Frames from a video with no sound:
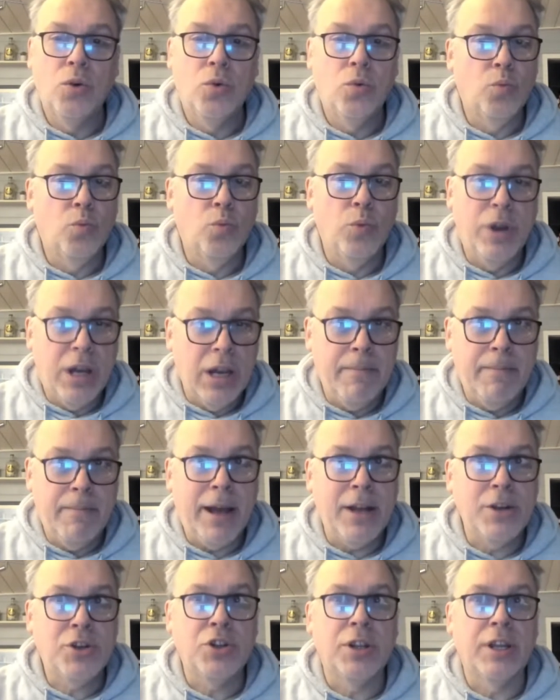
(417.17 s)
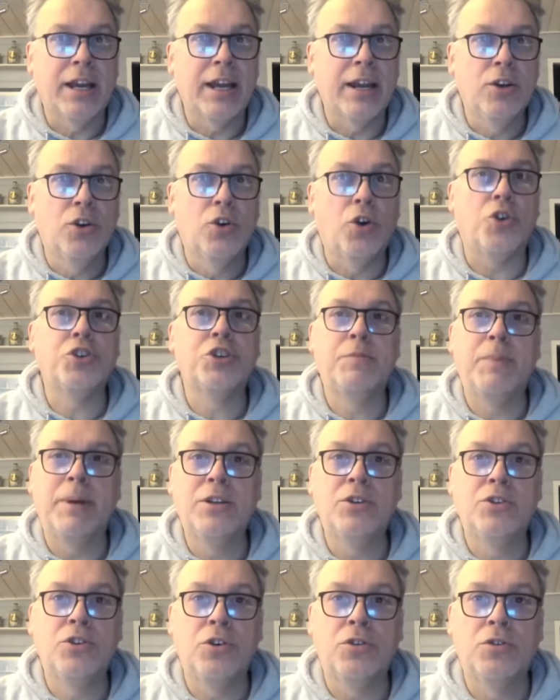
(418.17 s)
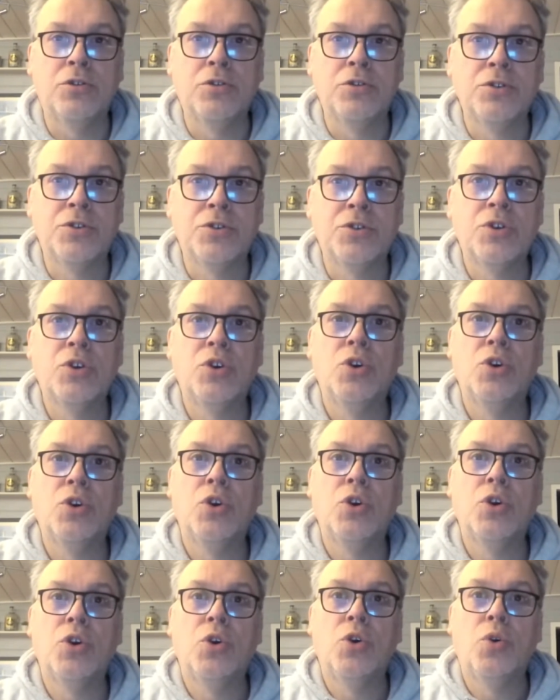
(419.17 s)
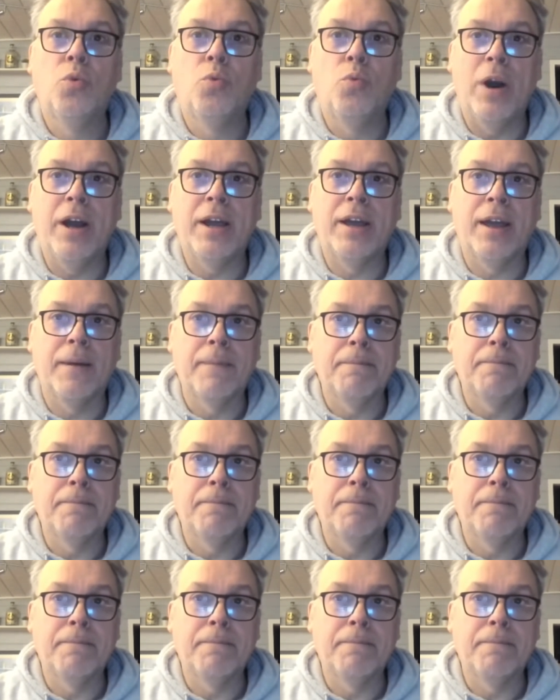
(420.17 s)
We can imagine the kind of gossiping tongues wagging.